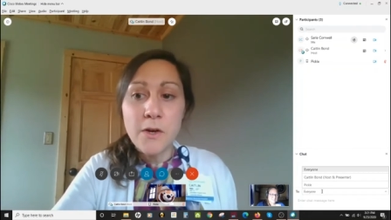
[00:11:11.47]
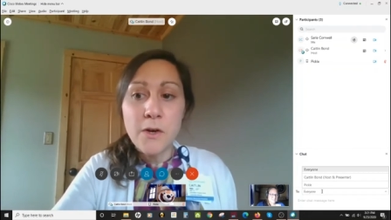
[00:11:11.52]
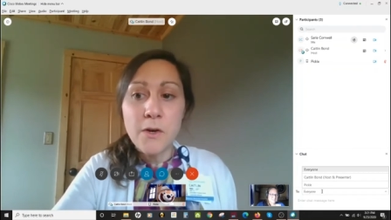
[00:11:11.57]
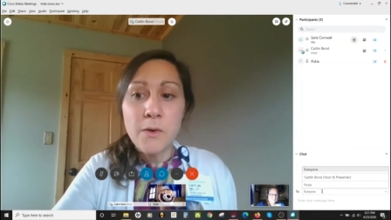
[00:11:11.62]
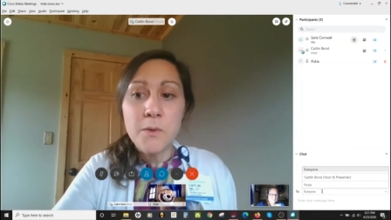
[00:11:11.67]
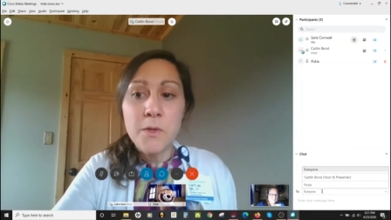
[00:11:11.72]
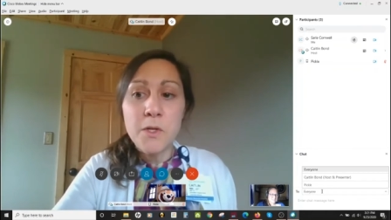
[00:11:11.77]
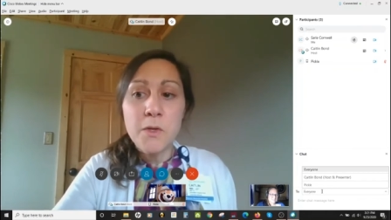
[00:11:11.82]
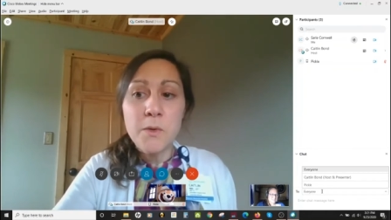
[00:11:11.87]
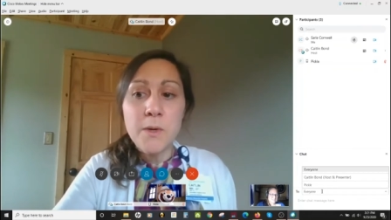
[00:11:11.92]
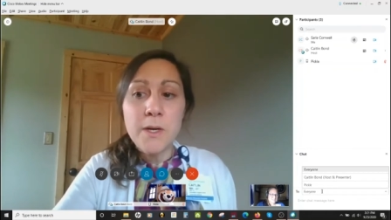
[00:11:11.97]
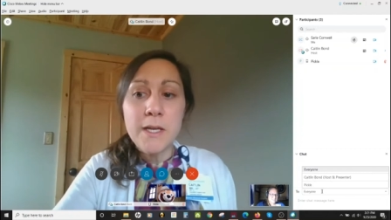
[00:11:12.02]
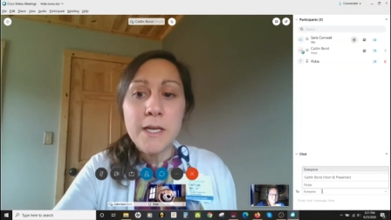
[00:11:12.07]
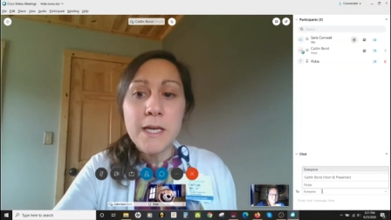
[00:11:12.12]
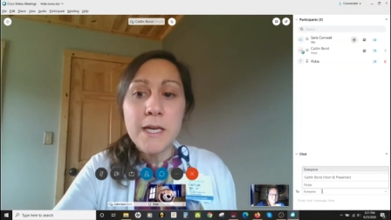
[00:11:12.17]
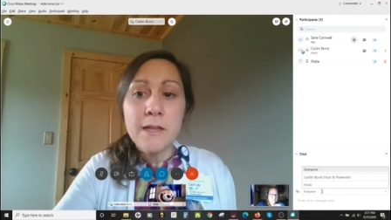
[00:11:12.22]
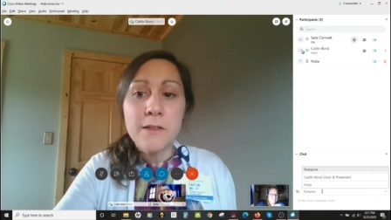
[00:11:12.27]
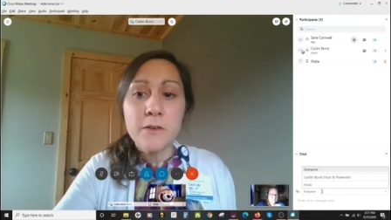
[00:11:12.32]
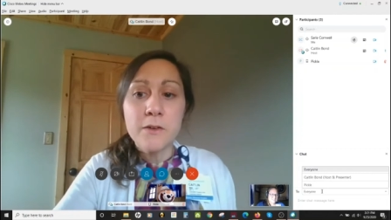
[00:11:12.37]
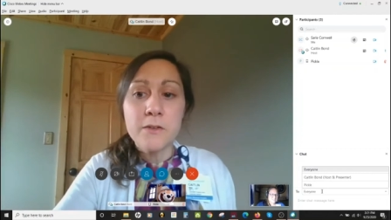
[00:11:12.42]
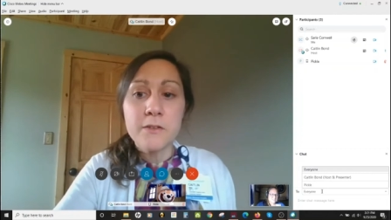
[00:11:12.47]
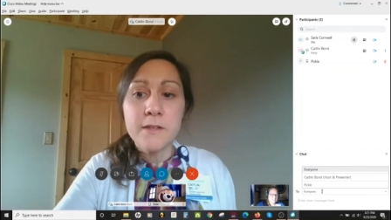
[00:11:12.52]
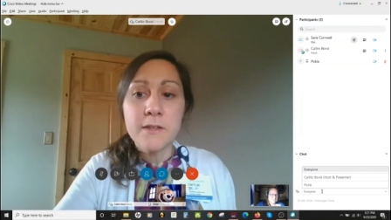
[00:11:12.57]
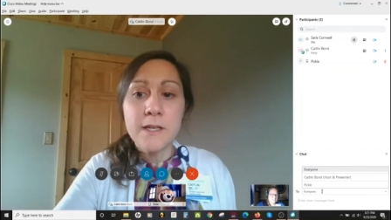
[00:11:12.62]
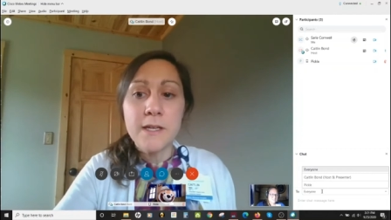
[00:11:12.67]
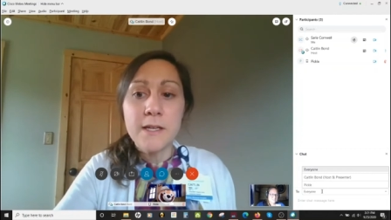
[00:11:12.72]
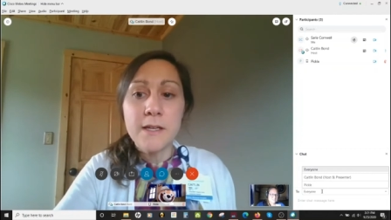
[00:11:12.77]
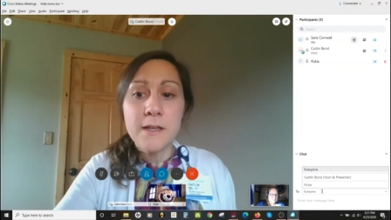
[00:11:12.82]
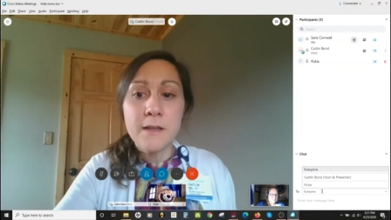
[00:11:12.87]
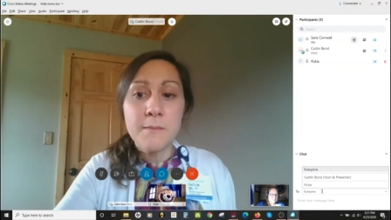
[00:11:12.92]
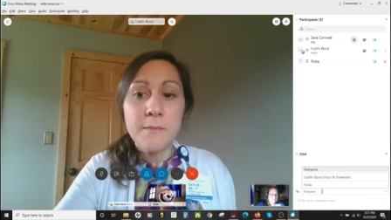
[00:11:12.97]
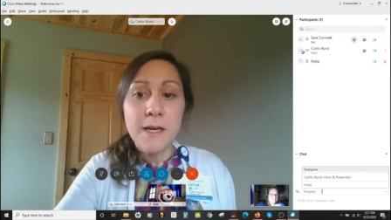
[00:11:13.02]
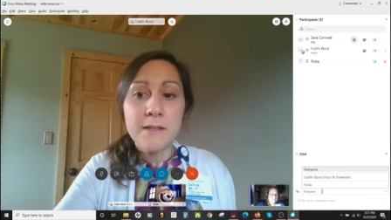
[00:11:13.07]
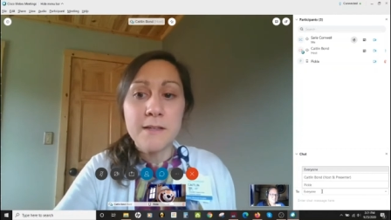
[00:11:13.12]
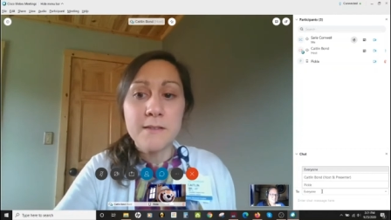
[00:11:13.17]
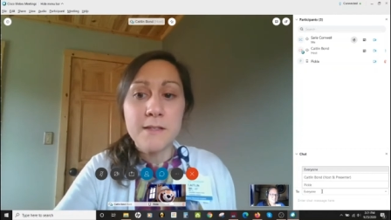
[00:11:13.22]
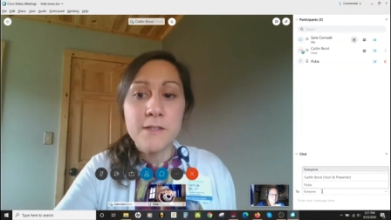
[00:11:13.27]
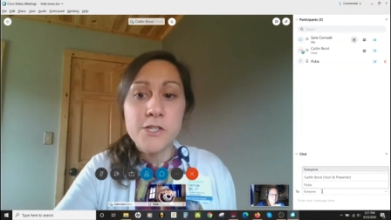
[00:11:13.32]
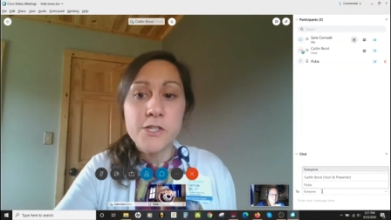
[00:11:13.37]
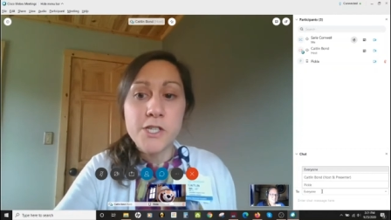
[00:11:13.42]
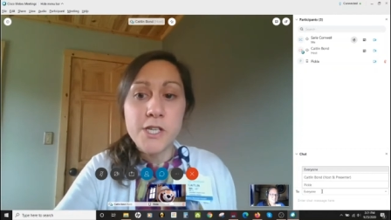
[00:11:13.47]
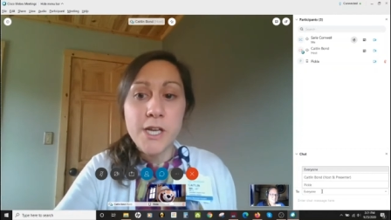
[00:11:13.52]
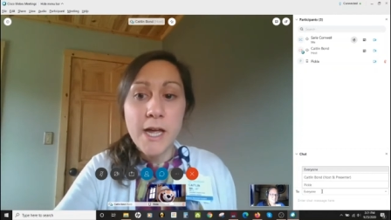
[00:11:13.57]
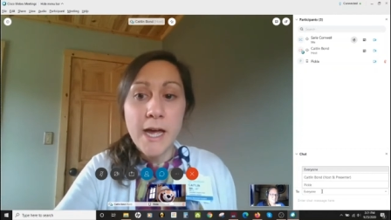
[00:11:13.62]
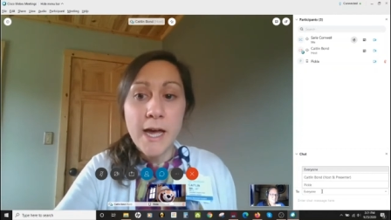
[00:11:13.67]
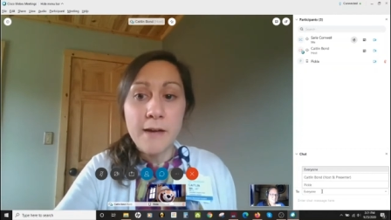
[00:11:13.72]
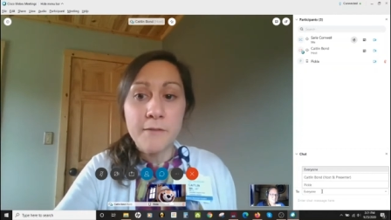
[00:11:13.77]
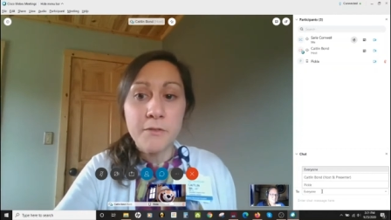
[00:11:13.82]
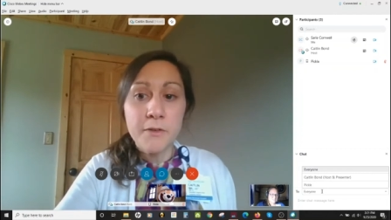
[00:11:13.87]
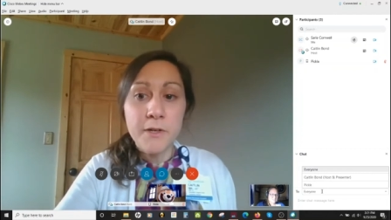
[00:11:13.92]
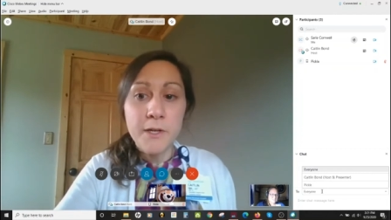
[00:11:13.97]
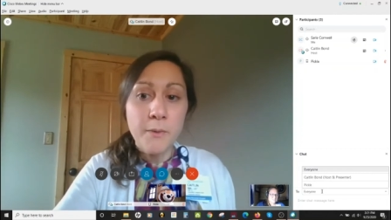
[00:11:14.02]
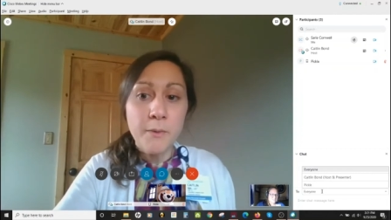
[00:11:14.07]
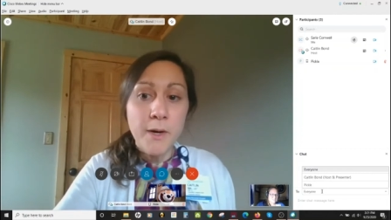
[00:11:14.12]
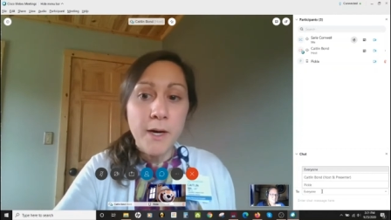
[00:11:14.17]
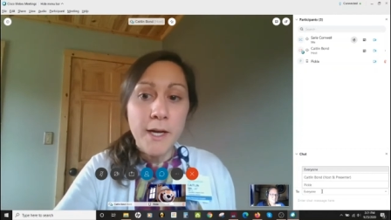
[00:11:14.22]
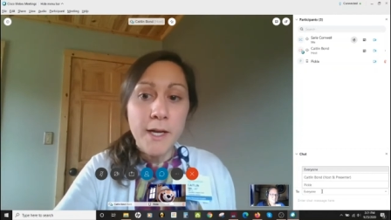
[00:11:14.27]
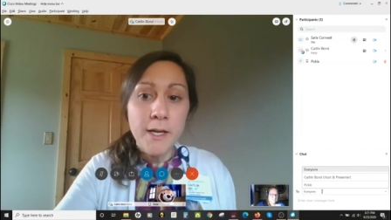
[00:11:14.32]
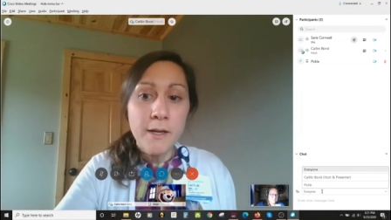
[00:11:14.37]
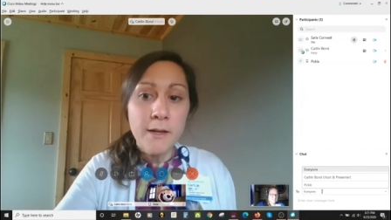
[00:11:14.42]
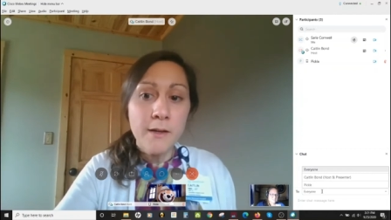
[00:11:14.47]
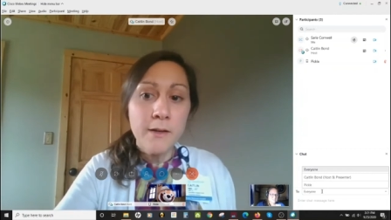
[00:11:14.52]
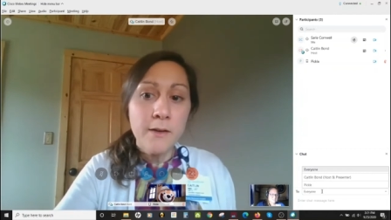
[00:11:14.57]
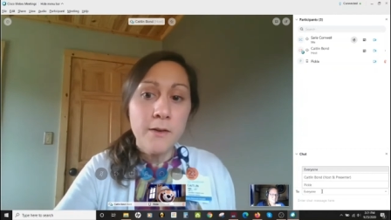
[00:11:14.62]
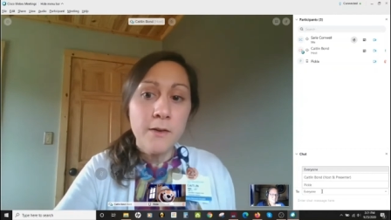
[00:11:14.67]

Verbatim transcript: So you can either send the message to everyone